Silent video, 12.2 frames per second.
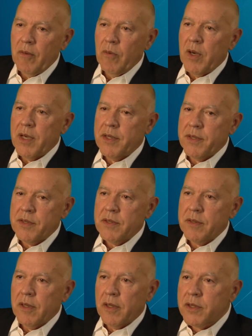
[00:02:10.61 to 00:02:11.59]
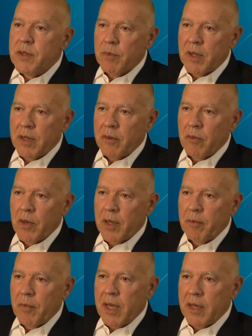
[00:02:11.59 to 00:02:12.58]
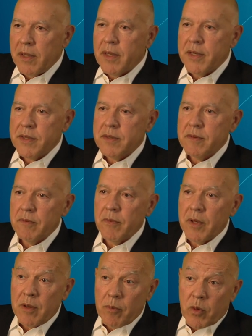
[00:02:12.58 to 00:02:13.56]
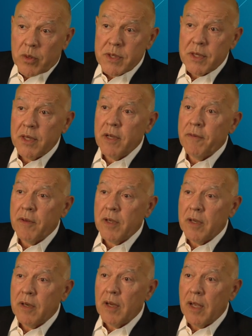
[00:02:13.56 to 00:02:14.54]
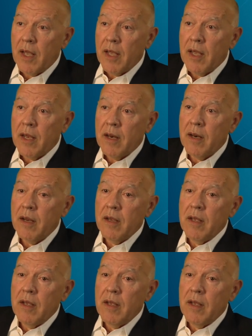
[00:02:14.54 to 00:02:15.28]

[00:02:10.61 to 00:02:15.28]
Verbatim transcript: was ultimately what made this one of the more significant, and